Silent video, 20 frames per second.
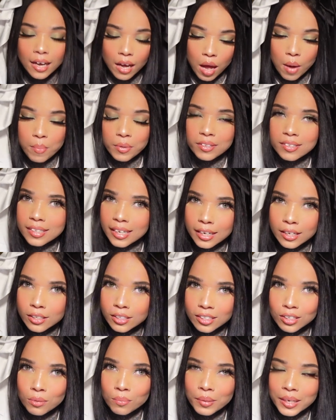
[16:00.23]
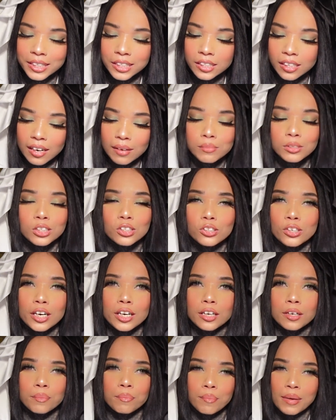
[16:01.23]
I've been saying so much. I'm just trying
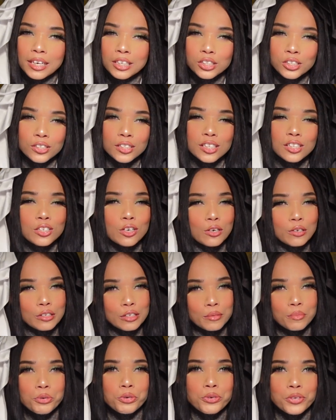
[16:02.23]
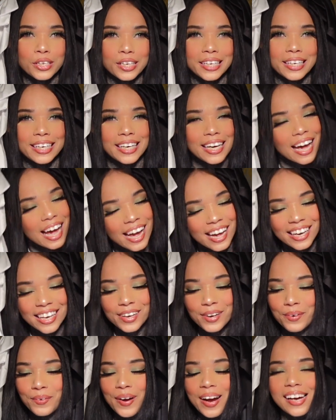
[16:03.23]
to make sure this goes smoothly.
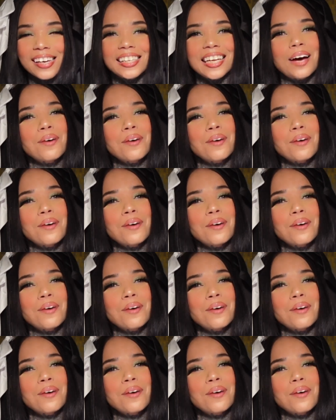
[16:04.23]
Anyways,